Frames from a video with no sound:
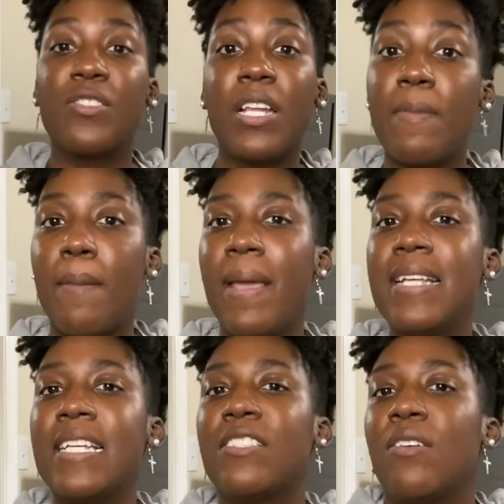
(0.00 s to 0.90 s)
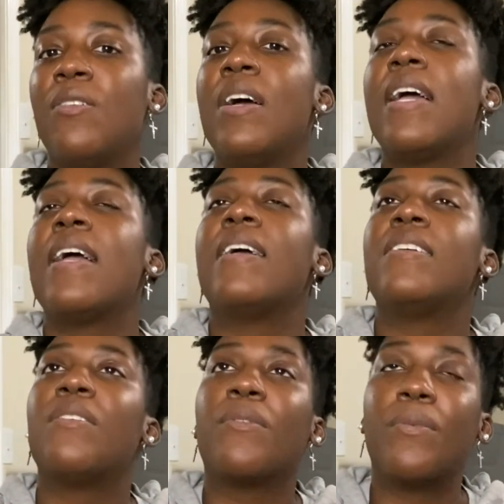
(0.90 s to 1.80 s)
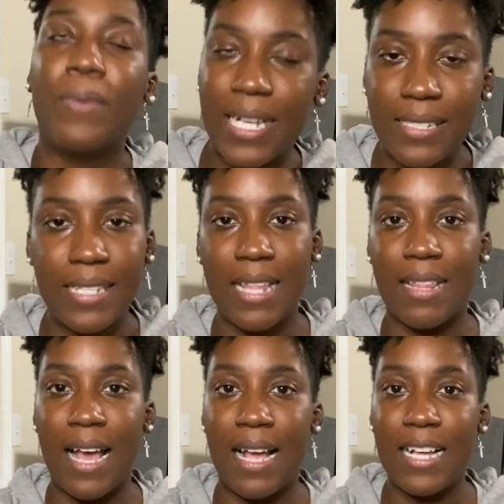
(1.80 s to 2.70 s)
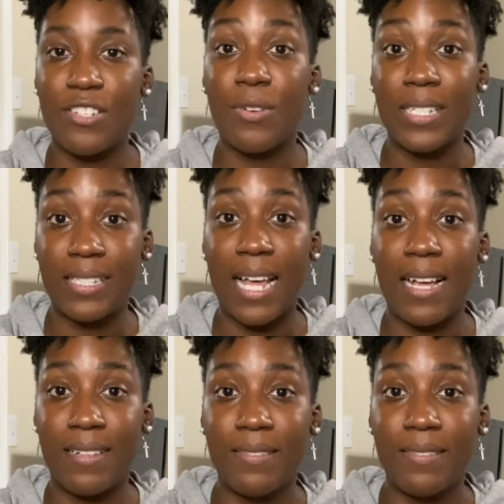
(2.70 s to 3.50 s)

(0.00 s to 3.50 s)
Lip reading: to be amazing. So rest in that and trust that.